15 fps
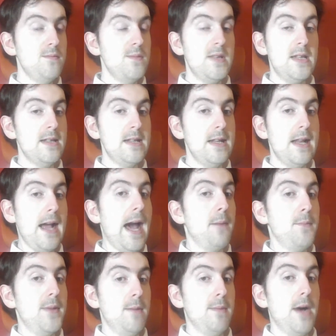didn't
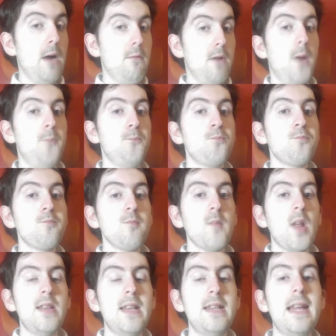happen in Part 1.
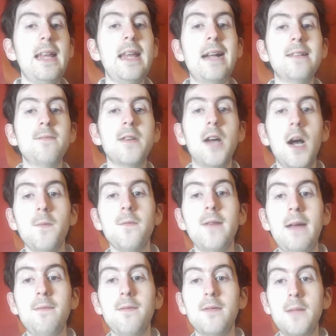So you see Katniss
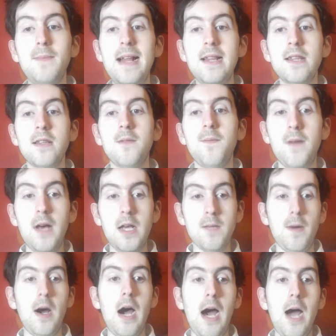recovering from the events of the first
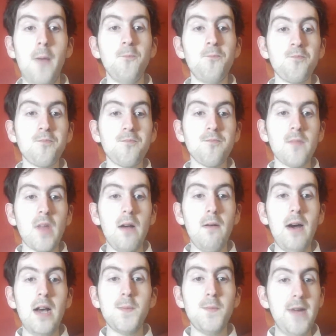part,
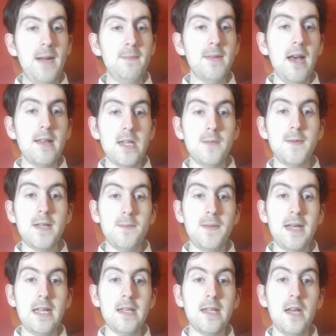whilst Prim goes to visit
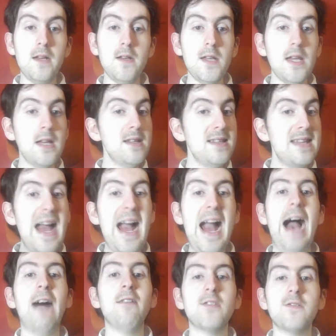Peeta, who you can
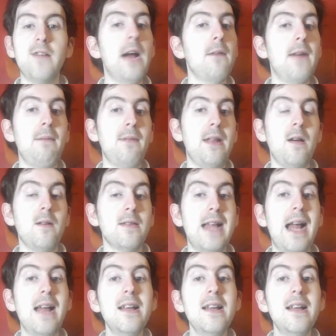tell straight away from the offset